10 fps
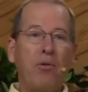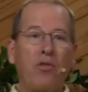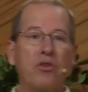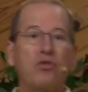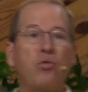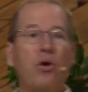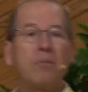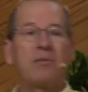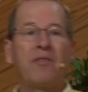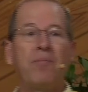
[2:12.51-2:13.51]
the
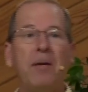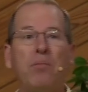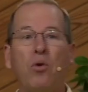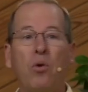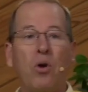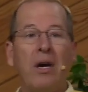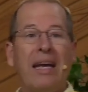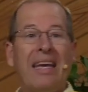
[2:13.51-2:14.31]
swarms of people who were